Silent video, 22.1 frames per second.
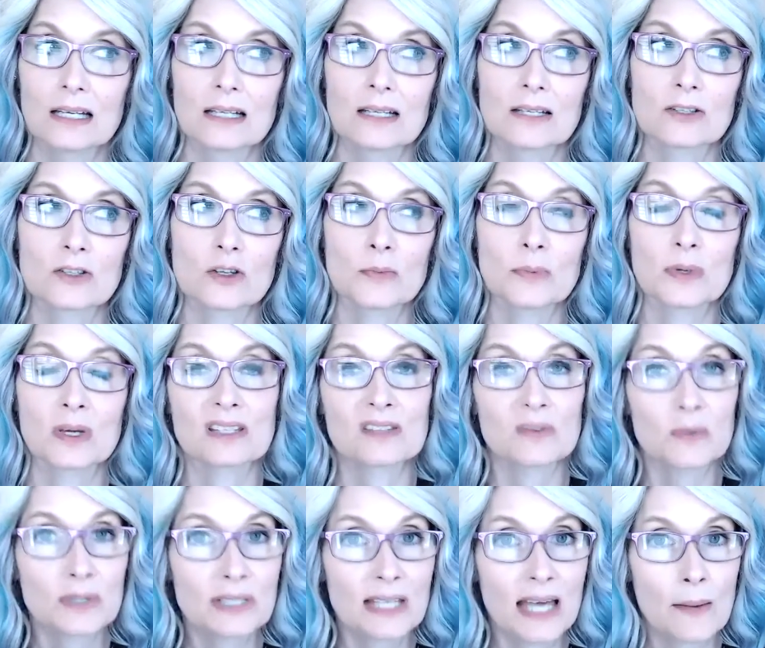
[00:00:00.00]
So because of
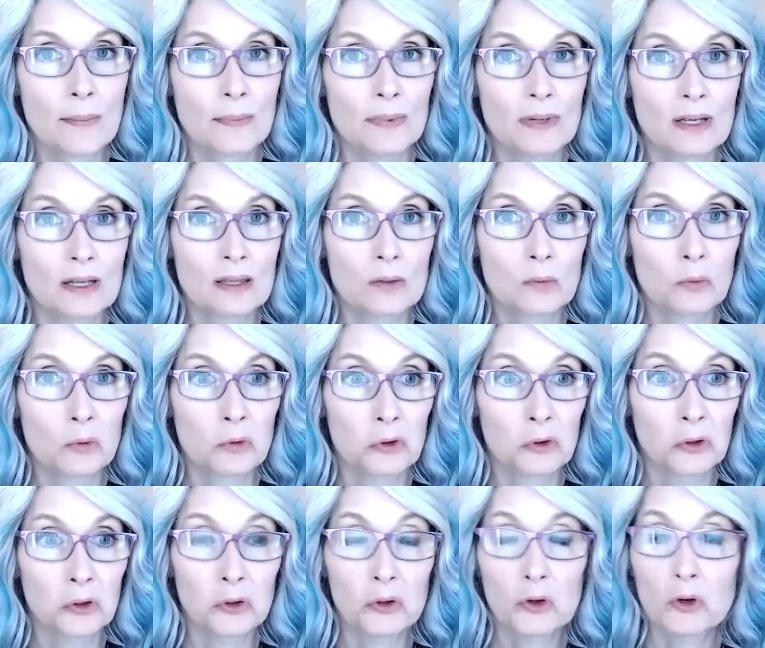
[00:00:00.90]
what's happening in the
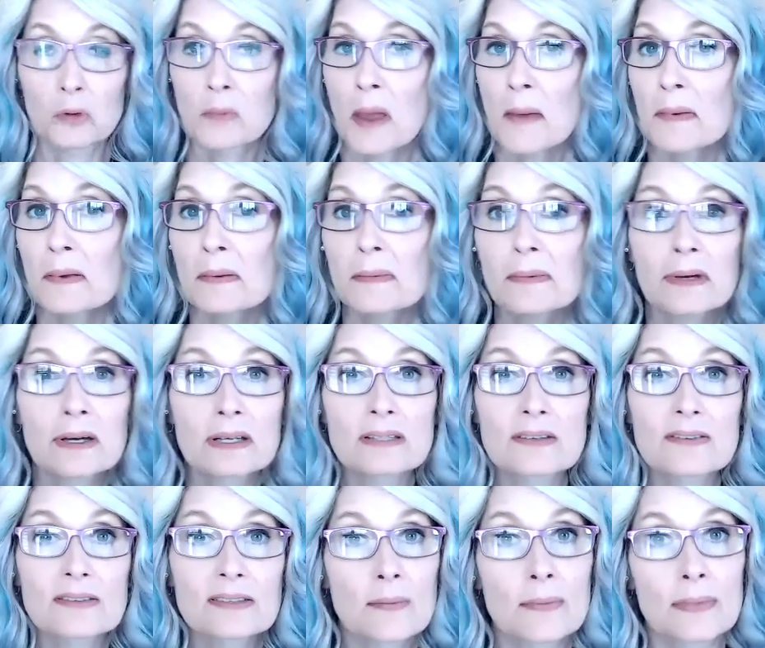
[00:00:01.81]
world, or maybe because
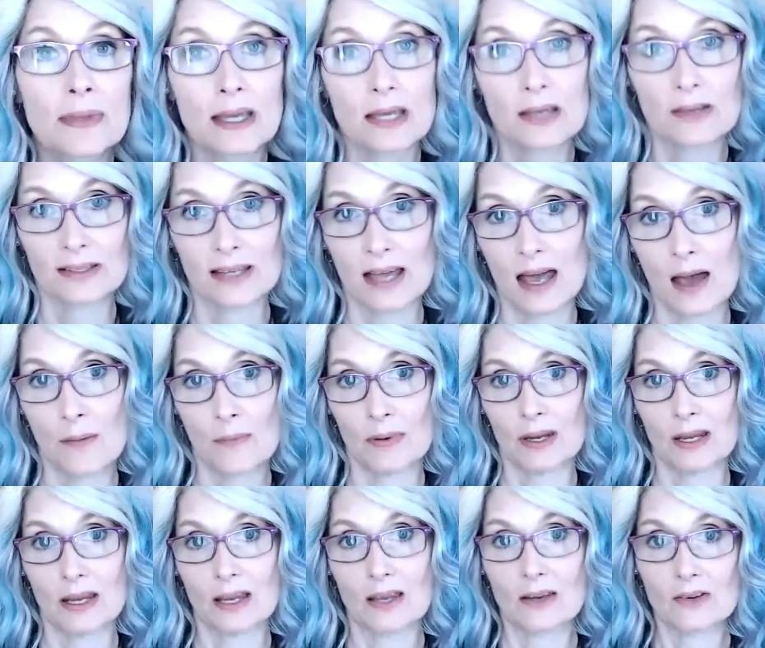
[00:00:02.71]
of something else
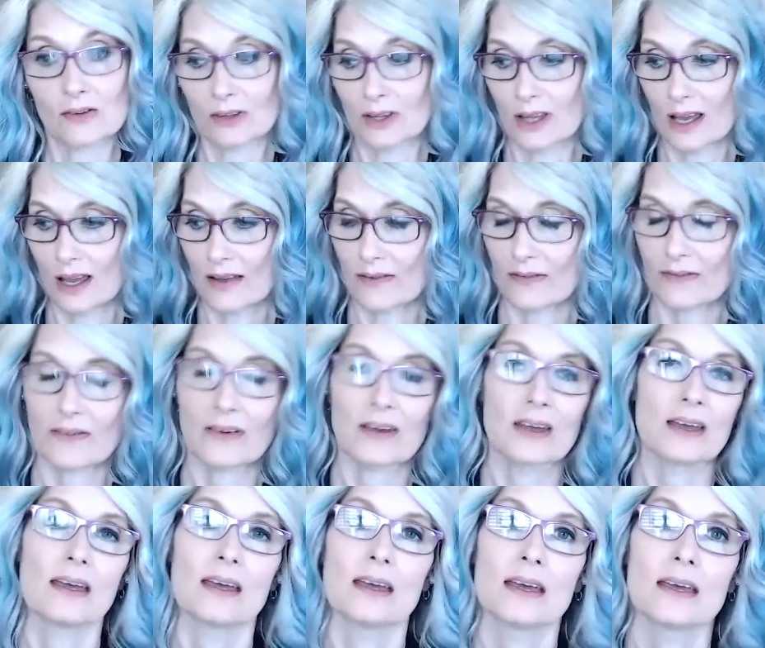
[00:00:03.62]
happening in your life,
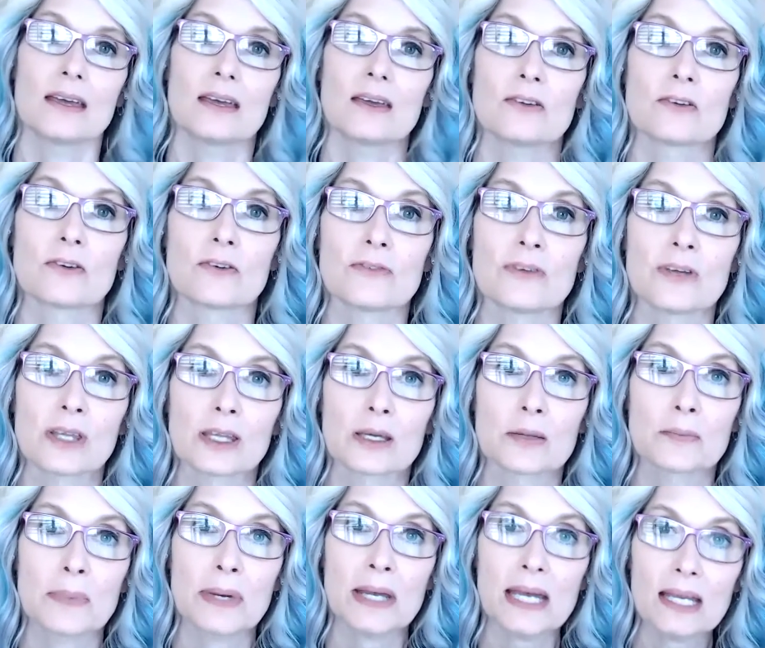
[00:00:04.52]
you're
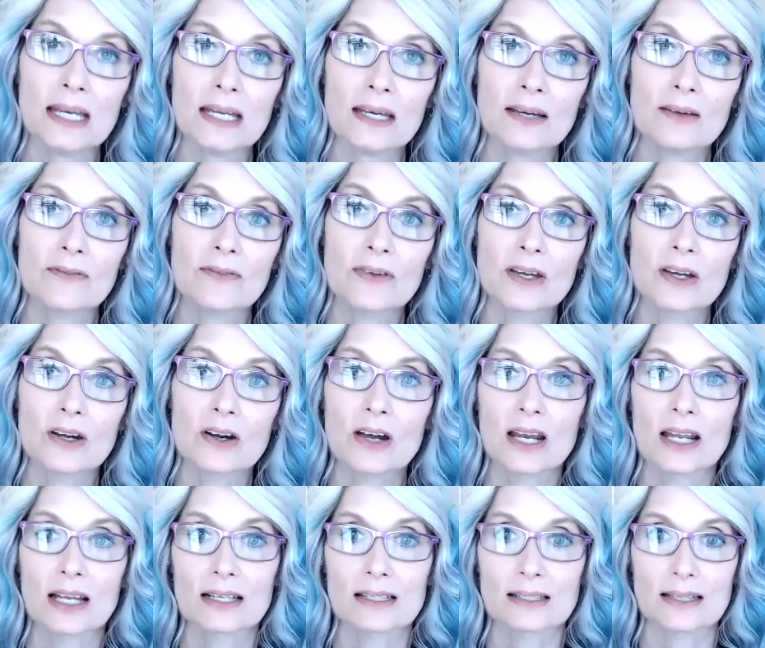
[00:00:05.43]
feeling panic, fear, and
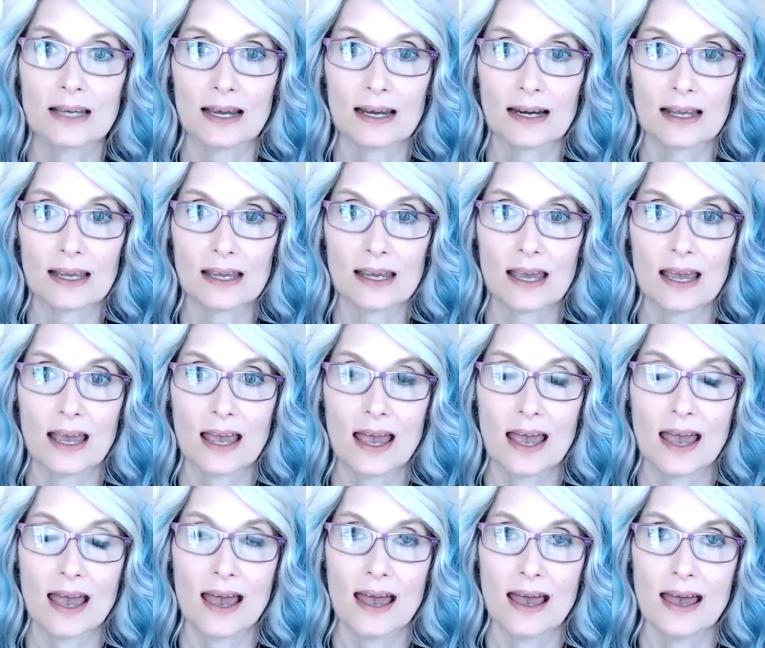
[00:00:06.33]
anxiety.
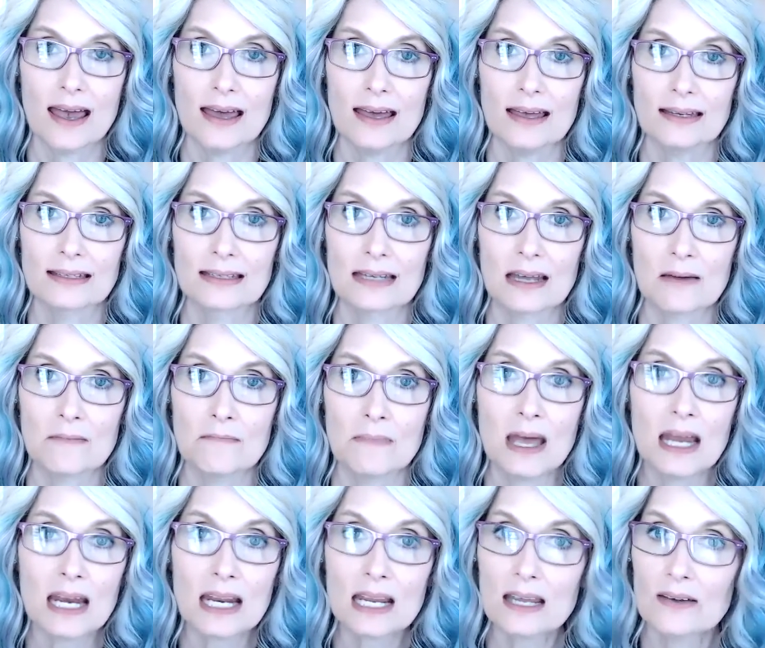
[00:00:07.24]
And
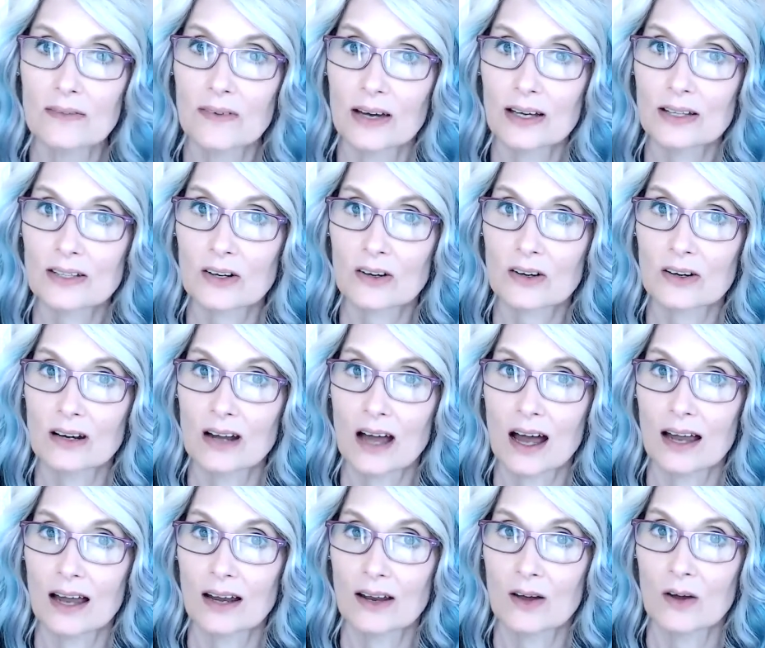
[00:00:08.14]
many of us are
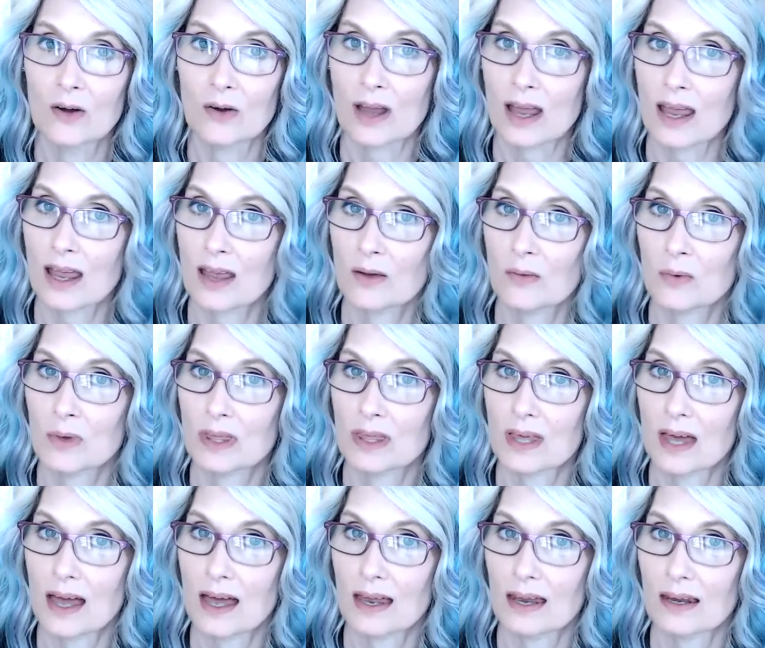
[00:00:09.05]
not okay with
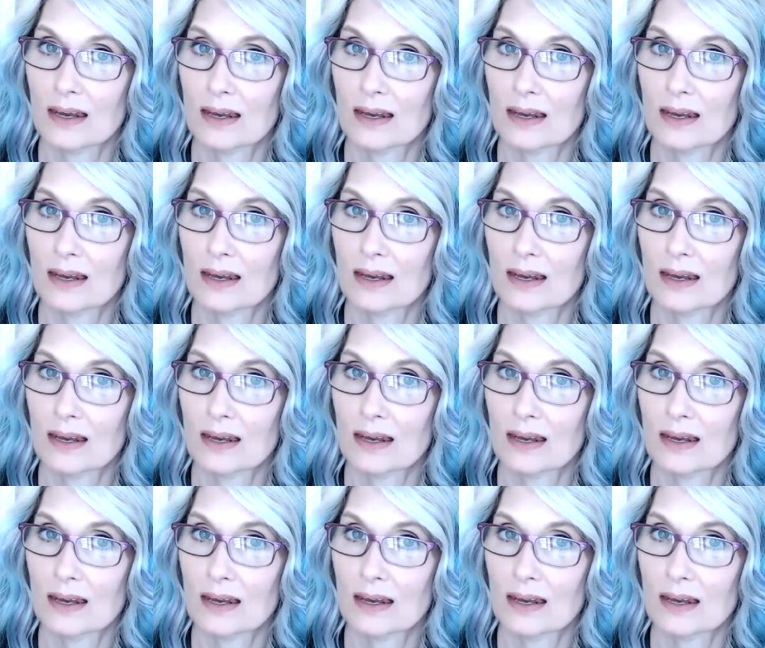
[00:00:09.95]
that.